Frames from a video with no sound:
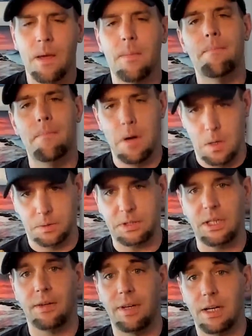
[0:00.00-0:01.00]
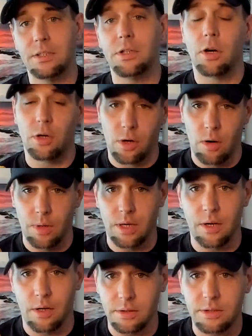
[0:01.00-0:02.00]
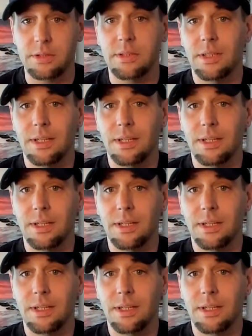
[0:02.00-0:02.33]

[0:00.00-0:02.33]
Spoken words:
Most of us are grown adults,